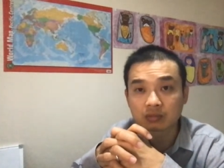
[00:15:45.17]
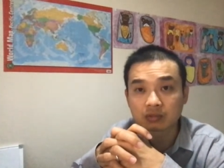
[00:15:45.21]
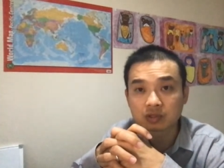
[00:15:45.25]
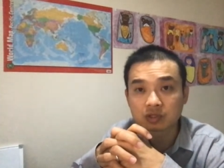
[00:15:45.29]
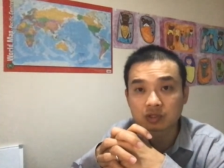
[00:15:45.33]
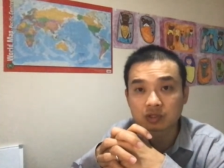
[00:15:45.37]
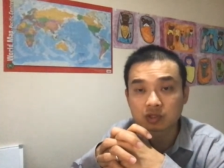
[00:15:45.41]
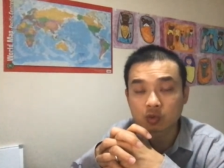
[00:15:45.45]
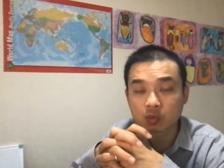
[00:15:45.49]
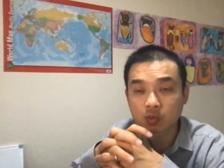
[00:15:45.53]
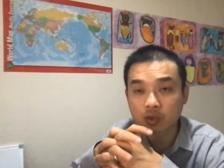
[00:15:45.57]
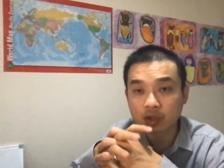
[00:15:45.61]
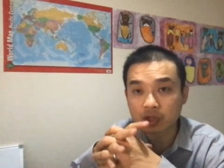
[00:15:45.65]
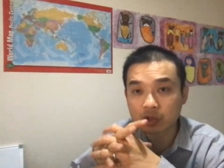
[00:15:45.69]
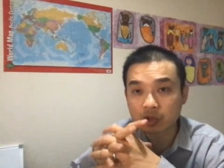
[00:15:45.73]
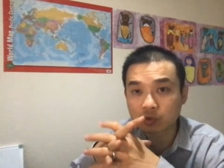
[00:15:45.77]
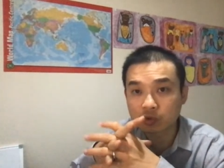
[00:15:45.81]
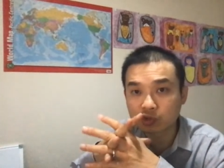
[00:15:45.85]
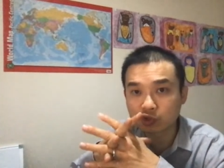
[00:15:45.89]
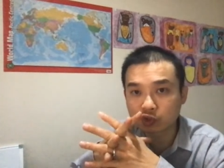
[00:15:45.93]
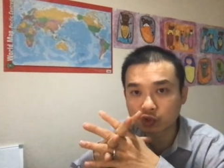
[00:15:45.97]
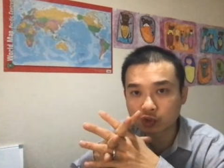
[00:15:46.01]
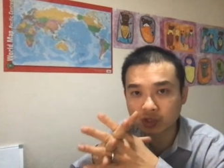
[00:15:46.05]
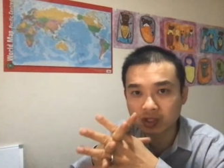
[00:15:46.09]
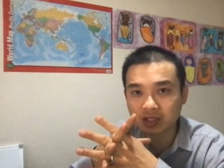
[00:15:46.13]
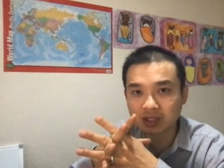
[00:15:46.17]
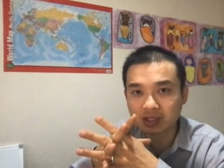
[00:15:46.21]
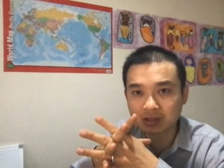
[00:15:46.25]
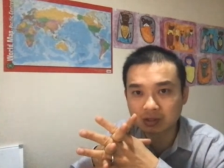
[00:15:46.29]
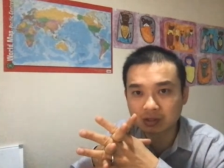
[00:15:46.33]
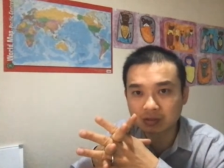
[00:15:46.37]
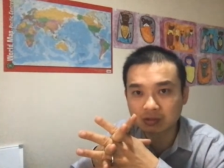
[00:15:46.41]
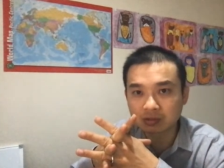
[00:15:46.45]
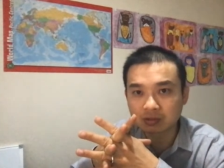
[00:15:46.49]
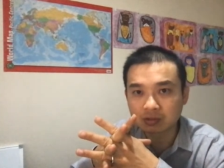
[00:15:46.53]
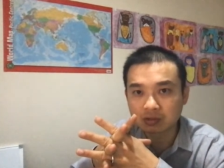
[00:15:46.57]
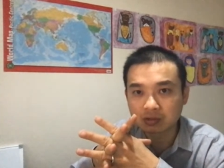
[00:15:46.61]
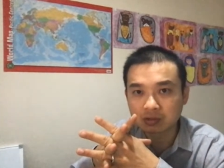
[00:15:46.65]
So when you treat
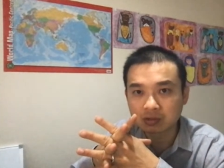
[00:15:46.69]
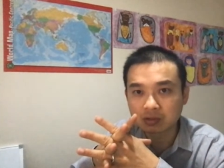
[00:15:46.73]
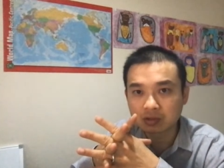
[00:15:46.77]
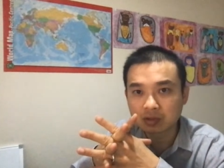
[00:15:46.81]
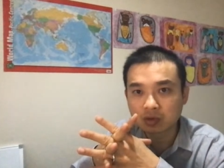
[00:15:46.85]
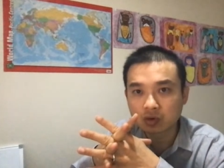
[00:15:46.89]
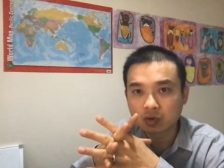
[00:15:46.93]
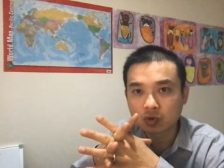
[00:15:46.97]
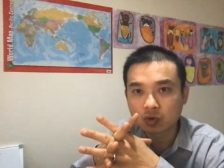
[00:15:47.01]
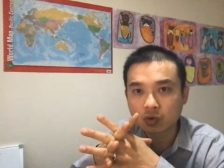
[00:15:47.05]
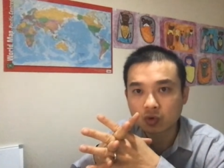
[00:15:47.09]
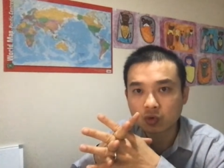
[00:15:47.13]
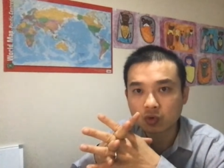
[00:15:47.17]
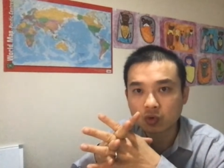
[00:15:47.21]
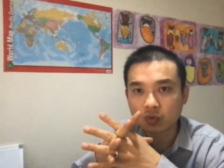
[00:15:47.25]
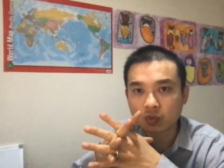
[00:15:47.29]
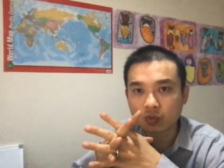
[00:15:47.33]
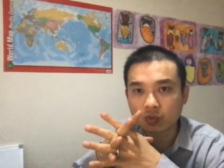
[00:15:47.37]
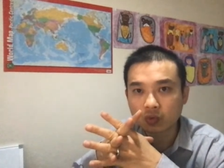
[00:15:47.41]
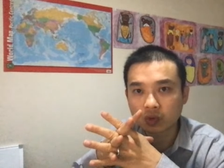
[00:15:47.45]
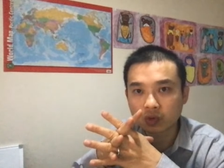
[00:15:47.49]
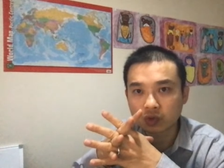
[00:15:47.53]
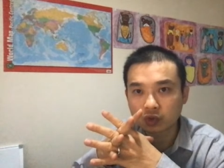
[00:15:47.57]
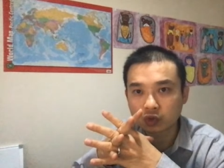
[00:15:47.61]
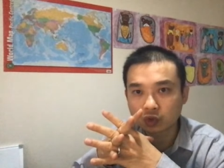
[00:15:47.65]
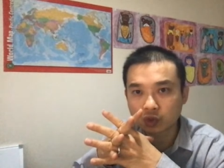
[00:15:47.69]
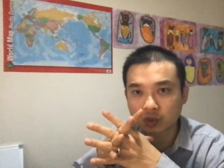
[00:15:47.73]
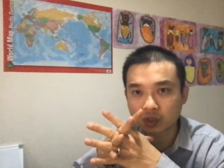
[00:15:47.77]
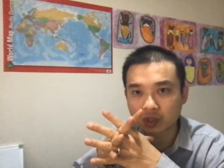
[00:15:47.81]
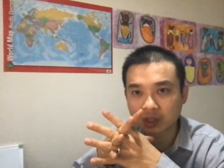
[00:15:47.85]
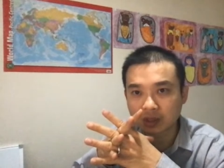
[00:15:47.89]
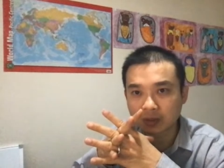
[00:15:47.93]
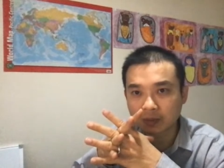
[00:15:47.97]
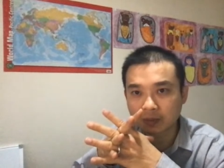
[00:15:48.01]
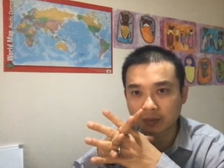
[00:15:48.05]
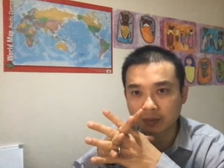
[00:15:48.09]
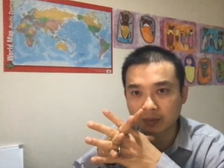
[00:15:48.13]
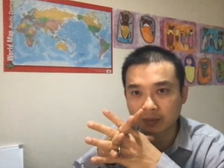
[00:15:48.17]
them, we treat
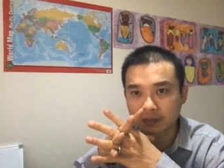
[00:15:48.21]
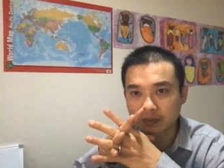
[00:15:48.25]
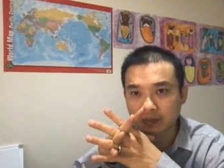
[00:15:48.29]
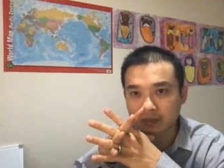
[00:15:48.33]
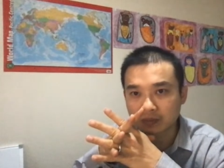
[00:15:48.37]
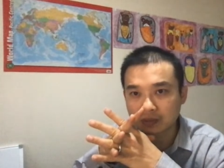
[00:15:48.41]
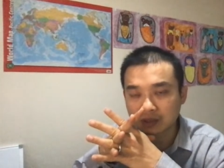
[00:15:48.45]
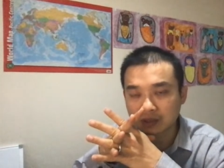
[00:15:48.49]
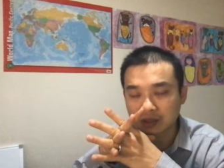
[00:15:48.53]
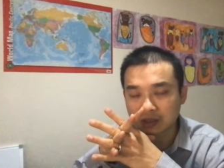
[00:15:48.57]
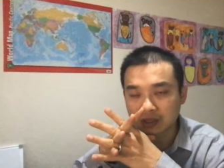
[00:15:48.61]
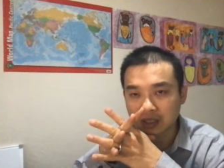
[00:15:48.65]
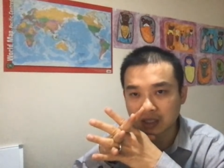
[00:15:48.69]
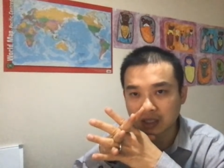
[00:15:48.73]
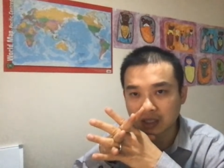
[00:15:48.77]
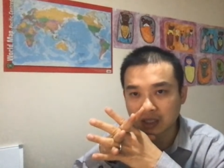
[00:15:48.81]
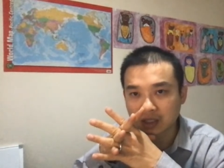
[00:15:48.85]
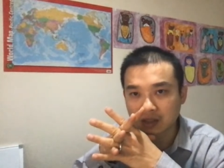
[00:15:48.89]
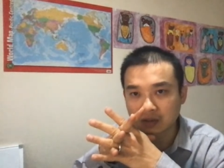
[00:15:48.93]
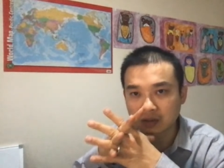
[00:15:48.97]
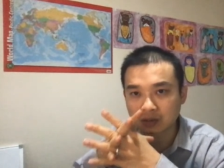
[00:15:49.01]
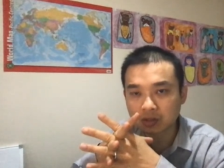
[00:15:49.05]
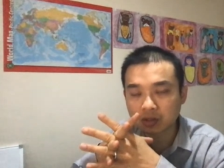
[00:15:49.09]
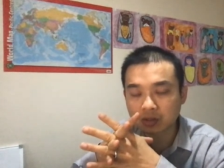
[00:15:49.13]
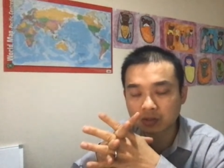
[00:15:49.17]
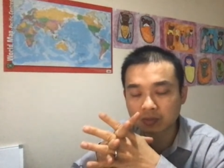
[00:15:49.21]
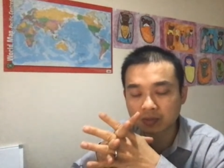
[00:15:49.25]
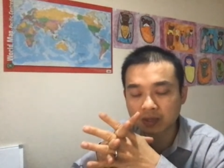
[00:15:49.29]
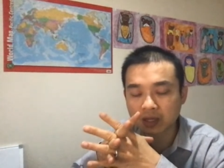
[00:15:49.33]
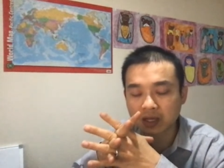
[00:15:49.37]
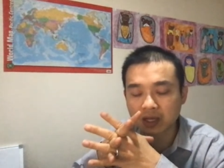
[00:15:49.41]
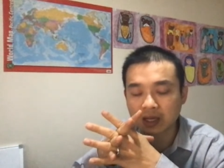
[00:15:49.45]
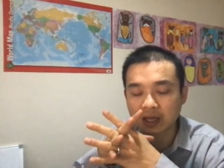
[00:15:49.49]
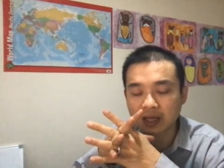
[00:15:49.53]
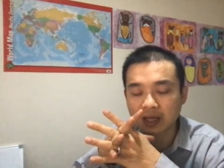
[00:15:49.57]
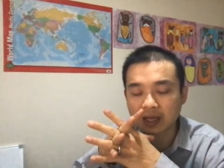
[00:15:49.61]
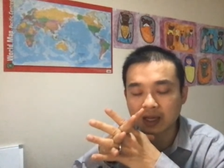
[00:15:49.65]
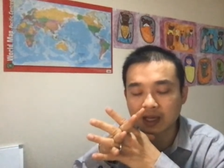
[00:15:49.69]
the
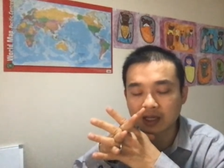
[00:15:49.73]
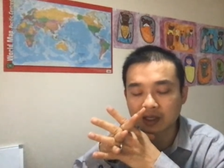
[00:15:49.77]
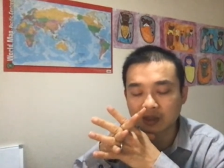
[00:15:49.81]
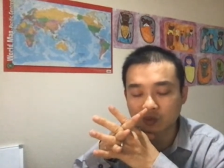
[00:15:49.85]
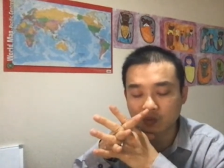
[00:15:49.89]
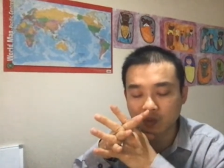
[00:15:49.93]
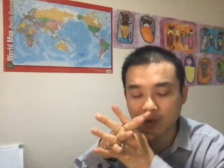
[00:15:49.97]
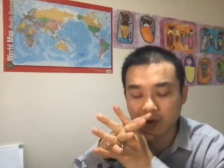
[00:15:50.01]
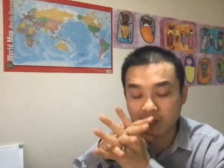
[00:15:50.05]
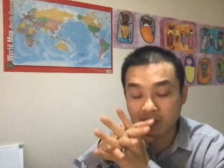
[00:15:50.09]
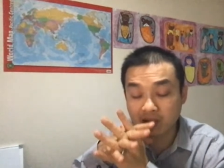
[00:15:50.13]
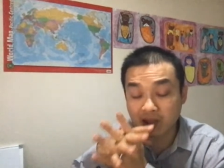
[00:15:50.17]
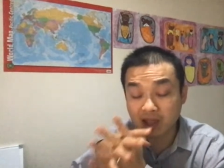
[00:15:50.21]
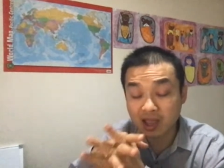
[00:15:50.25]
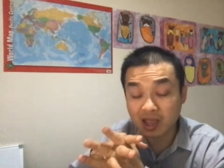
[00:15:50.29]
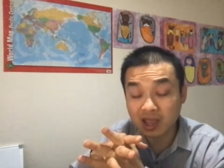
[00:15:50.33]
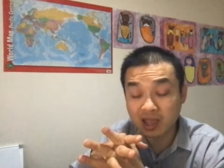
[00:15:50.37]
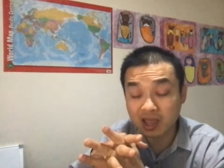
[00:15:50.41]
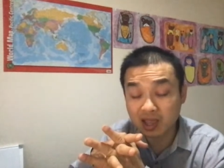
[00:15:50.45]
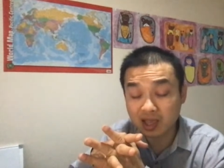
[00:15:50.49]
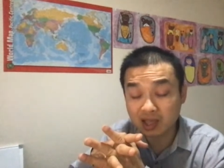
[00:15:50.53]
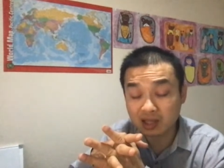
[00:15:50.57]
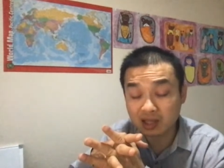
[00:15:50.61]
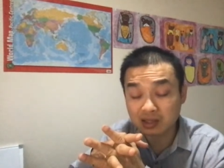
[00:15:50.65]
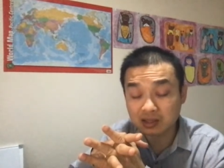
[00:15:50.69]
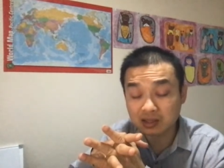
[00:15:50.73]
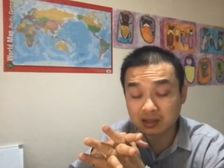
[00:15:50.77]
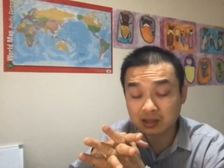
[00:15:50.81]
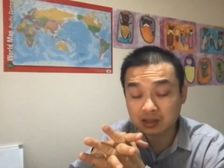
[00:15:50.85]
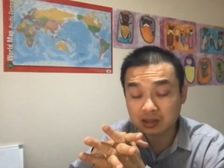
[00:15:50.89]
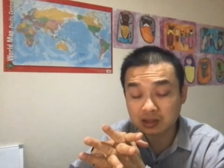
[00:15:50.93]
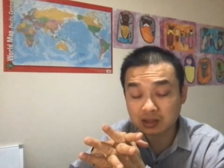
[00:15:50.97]
insomnia as well as